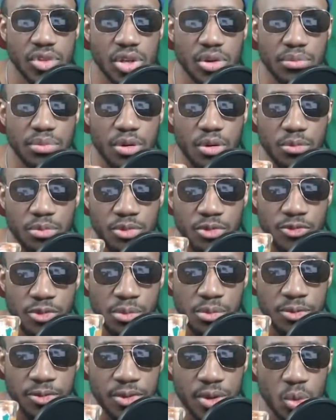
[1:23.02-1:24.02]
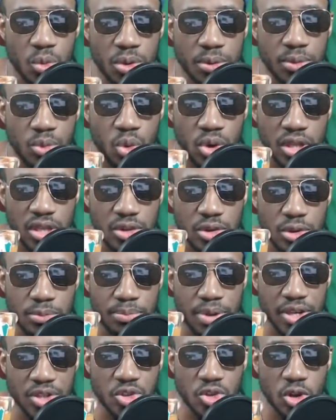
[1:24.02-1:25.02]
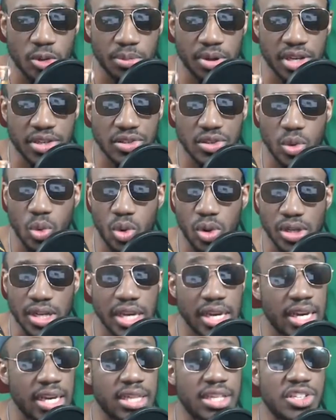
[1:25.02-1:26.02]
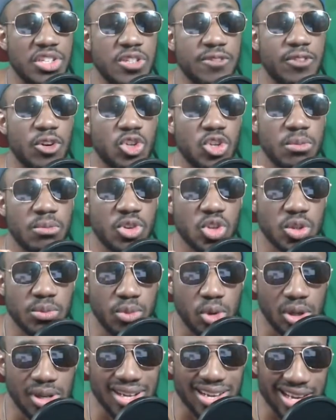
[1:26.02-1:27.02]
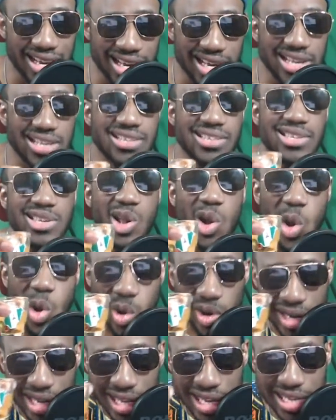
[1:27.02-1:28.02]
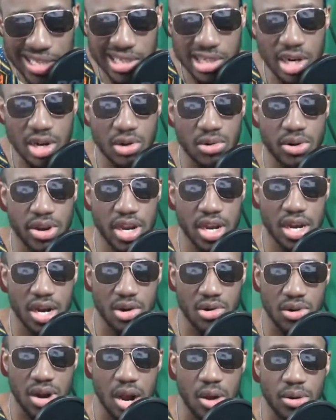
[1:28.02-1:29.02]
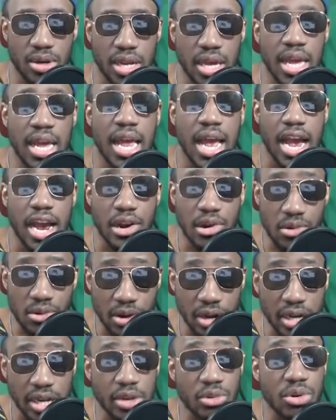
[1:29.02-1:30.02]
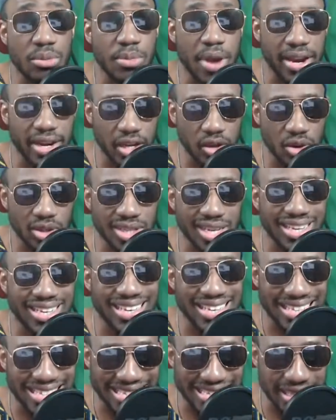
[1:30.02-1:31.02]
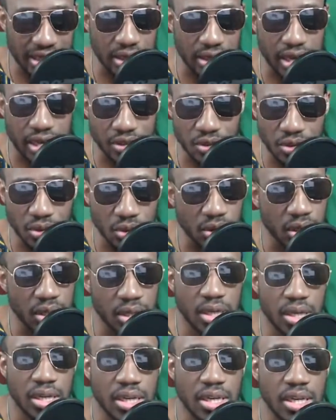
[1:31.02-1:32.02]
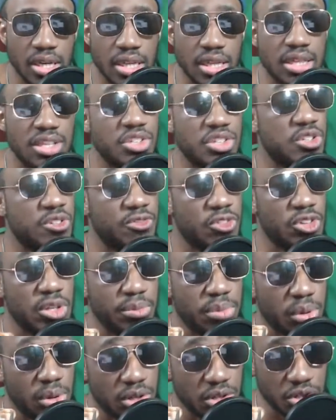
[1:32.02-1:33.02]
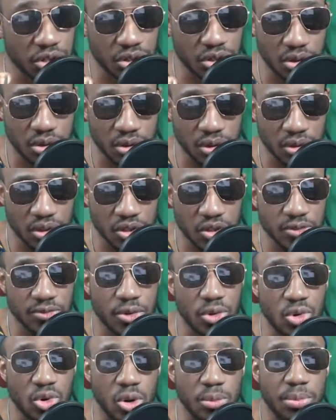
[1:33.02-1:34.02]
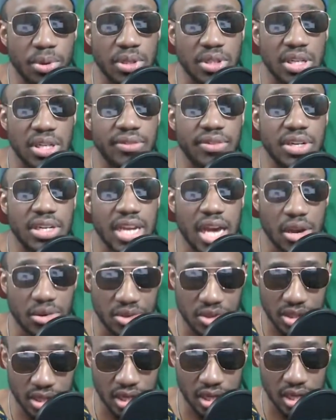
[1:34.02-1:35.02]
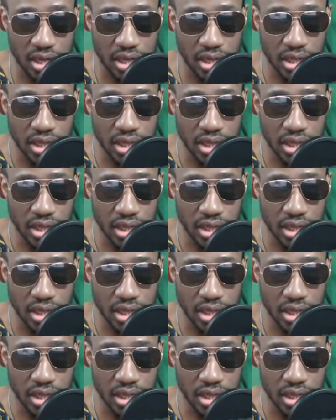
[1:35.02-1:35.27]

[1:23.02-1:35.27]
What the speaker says: but for being one of the best young players in the world. This is for Thomas Muller, turning his career around and really reminding us that he's still that dude. This is for the Polish nuke. This is for Robert Lewandowski